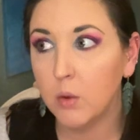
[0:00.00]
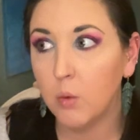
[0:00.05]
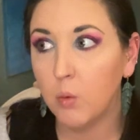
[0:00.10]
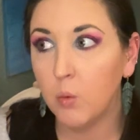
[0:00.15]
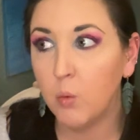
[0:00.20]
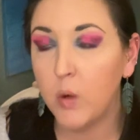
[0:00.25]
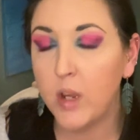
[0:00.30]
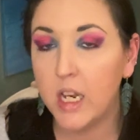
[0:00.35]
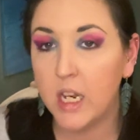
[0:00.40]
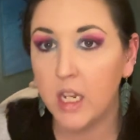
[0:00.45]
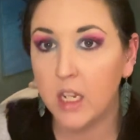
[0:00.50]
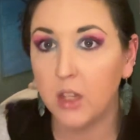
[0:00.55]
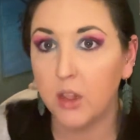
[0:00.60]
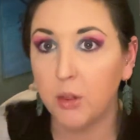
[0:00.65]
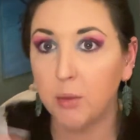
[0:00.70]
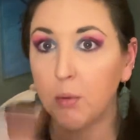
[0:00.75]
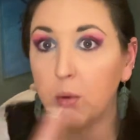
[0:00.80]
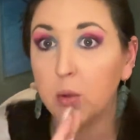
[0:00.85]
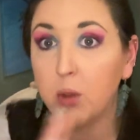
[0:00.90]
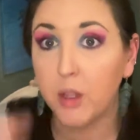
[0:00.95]
weeding
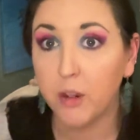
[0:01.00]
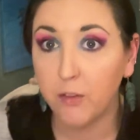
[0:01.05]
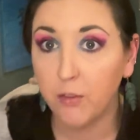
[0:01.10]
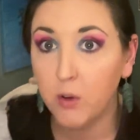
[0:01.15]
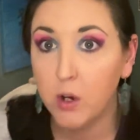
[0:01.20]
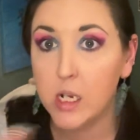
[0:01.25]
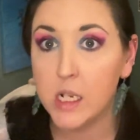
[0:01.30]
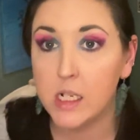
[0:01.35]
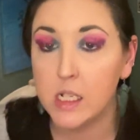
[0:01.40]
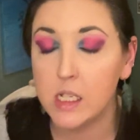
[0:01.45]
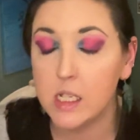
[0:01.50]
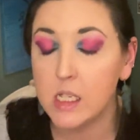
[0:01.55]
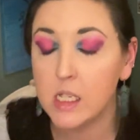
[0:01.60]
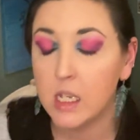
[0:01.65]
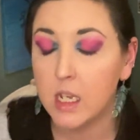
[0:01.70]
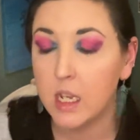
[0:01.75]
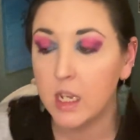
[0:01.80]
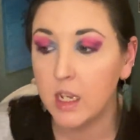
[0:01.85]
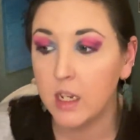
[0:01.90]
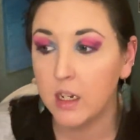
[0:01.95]
through their friends
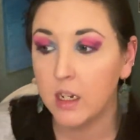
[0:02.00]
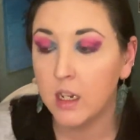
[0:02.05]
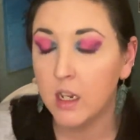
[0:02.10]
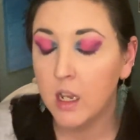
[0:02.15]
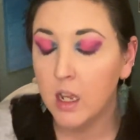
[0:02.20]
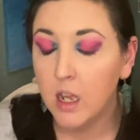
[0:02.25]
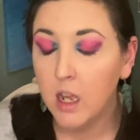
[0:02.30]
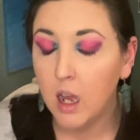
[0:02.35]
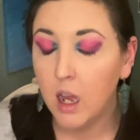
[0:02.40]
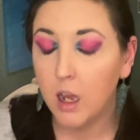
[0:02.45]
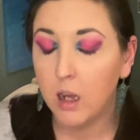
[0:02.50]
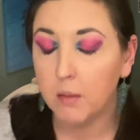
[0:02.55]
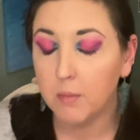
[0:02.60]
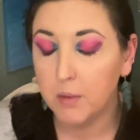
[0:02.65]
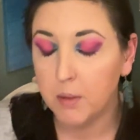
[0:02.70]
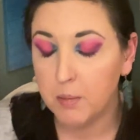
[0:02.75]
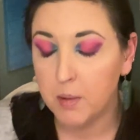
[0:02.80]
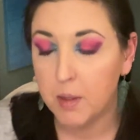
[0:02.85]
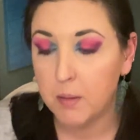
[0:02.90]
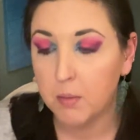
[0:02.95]
and um,
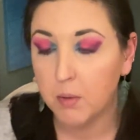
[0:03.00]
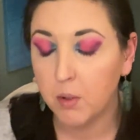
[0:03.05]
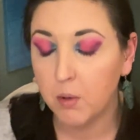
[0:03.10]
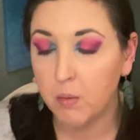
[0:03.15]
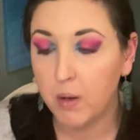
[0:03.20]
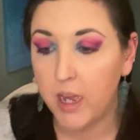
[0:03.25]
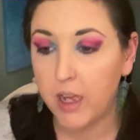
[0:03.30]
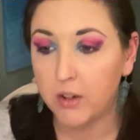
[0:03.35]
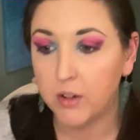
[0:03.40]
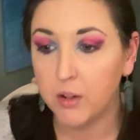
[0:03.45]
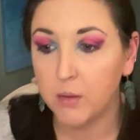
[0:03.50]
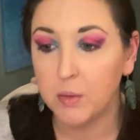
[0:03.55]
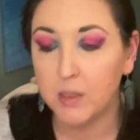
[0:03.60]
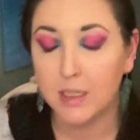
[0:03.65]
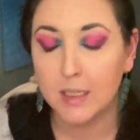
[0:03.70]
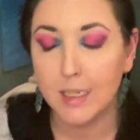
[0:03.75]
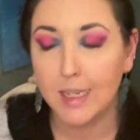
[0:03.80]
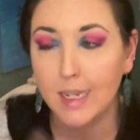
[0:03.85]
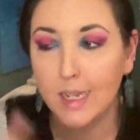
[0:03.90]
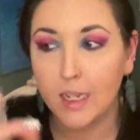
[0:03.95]
the people around them.
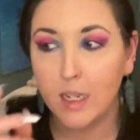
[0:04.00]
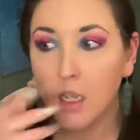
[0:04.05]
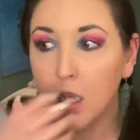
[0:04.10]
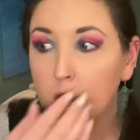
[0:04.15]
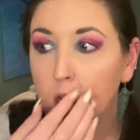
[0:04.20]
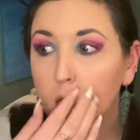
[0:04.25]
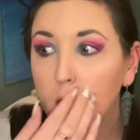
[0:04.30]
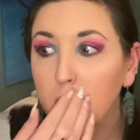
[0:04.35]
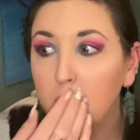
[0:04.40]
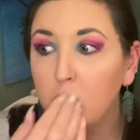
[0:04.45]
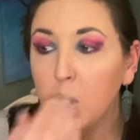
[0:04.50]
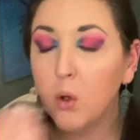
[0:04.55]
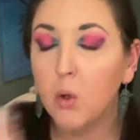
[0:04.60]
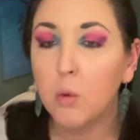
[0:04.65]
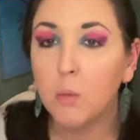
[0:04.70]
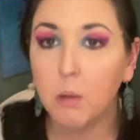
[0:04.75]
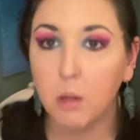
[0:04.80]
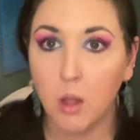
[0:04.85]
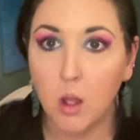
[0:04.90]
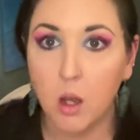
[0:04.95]
It's like, who
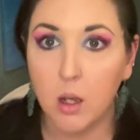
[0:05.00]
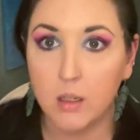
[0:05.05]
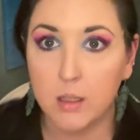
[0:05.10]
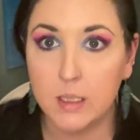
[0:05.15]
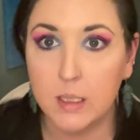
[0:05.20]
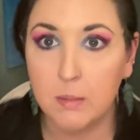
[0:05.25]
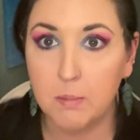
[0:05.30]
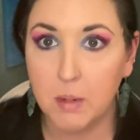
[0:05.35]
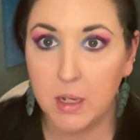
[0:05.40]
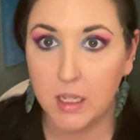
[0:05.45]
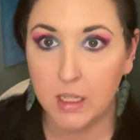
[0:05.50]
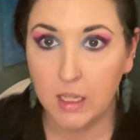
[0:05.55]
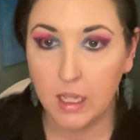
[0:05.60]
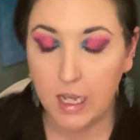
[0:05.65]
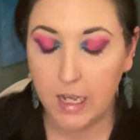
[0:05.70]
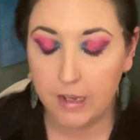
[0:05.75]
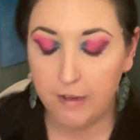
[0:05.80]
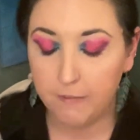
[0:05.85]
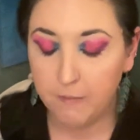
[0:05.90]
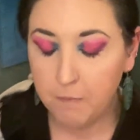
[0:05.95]
belongs in my
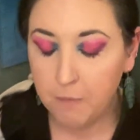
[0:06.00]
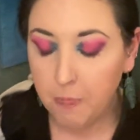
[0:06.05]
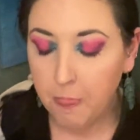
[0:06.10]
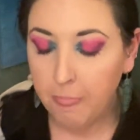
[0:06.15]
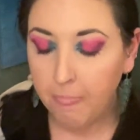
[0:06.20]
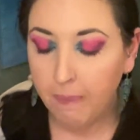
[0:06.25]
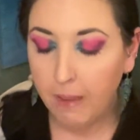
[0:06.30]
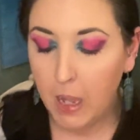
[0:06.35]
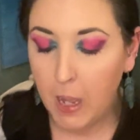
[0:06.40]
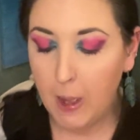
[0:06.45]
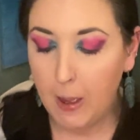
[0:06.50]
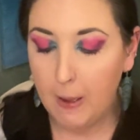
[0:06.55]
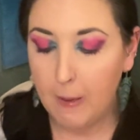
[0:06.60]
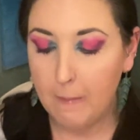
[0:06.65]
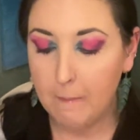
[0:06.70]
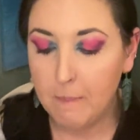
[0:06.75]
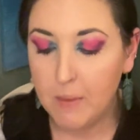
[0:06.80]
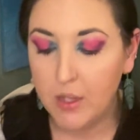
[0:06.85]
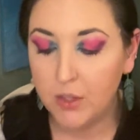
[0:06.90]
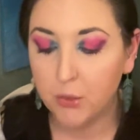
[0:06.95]
life?
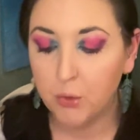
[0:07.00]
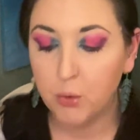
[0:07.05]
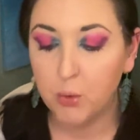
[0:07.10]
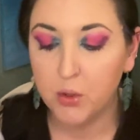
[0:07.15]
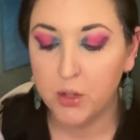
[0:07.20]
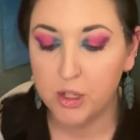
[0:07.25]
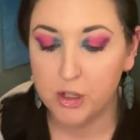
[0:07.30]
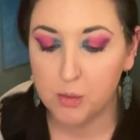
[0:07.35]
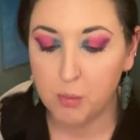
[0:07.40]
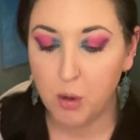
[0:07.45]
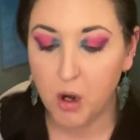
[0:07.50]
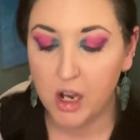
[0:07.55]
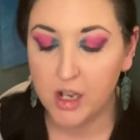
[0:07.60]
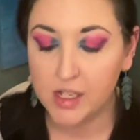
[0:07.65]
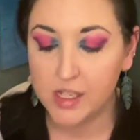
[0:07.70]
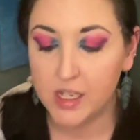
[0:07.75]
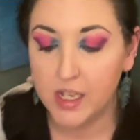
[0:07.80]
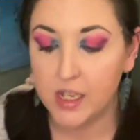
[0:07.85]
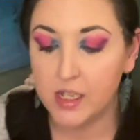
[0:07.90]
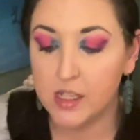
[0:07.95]
Um, and through this
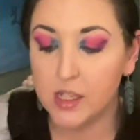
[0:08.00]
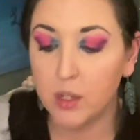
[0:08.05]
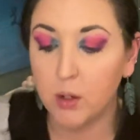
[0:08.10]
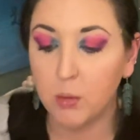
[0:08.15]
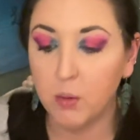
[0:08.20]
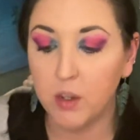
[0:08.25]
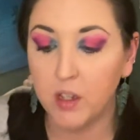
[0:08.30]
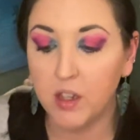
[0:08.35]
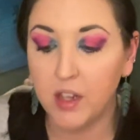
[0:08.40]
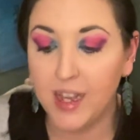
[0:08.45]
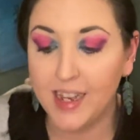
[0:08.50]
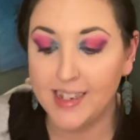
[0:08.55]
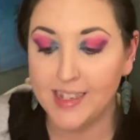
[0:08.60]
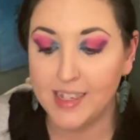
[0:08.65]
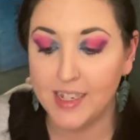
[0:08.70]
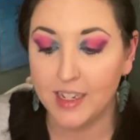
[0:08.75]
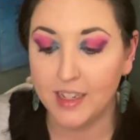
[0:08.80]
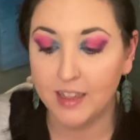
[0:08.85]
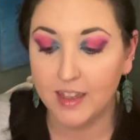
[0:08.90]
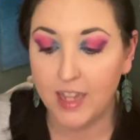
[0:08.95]
process, they're
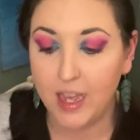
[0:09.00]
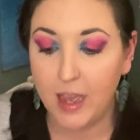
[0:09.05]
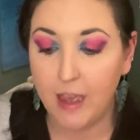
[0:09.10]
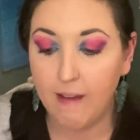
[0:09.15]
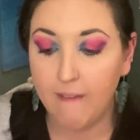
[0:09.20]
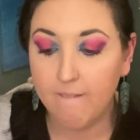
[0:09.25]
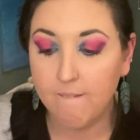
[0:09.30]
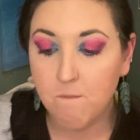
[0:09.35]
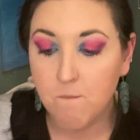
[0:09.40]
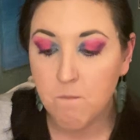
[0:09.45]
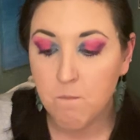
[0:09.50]
realizing that